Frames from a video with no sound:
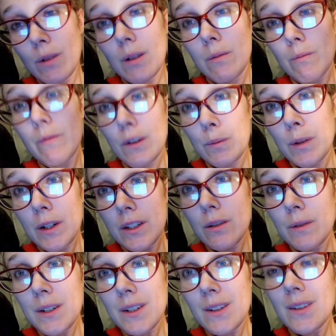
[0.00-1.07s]
well, for
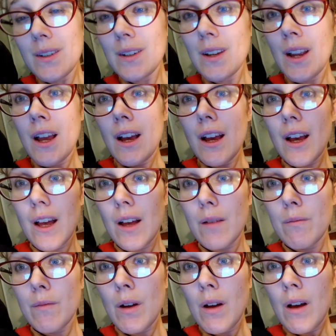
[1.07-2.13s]
personal reasons.
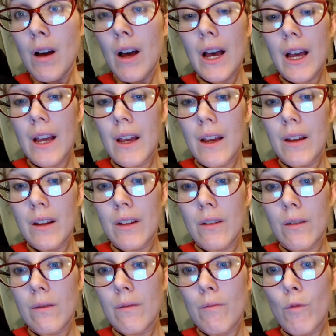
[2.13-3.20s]
Um, I you
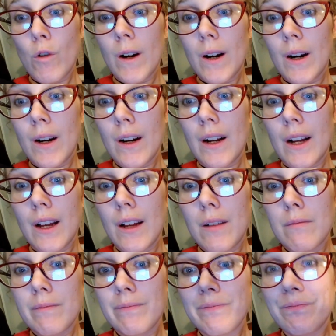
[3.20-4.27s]
know more
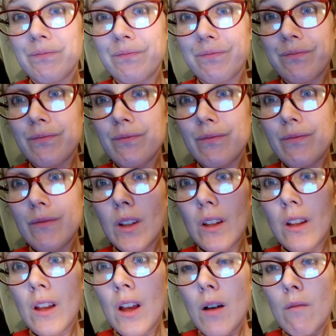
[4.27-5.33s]
um,
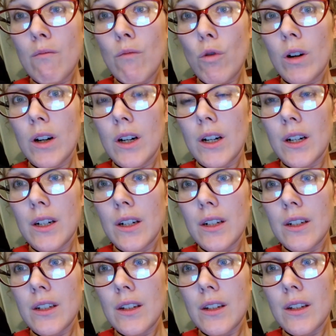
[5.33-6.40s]
more
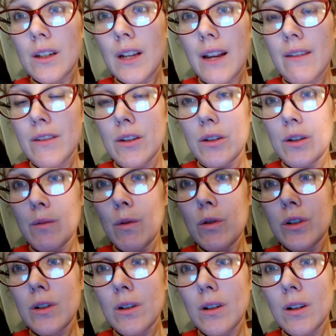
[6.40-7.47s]
kind of socio
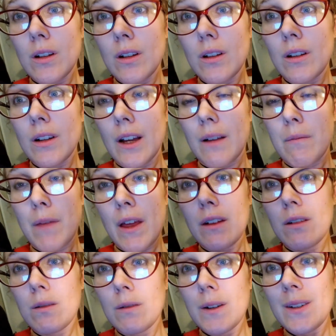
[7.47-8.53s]
emotional, um,
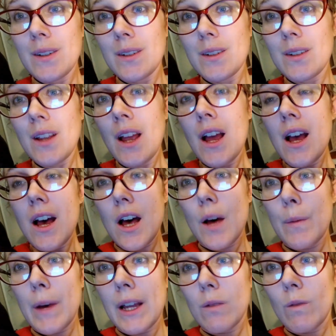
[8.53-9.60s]
ethical reasons.
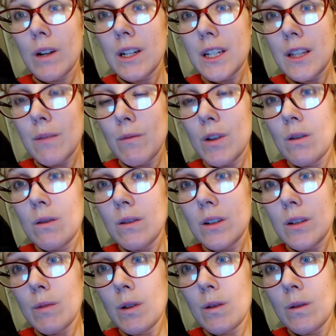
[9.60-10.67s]
Um, I didn't want to see them used or
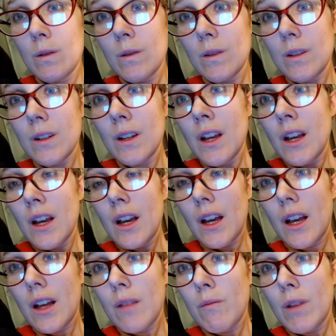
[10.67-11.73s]
abused
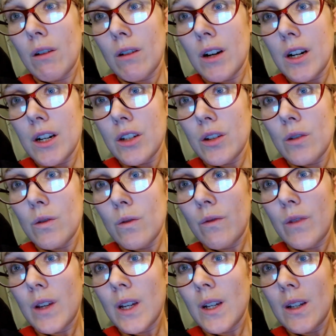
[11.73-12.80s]
um, in order to
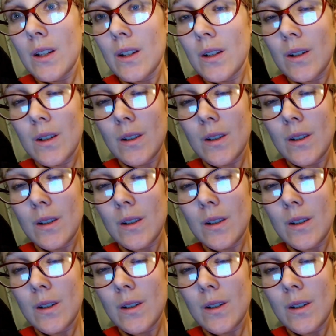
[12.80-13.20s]
feed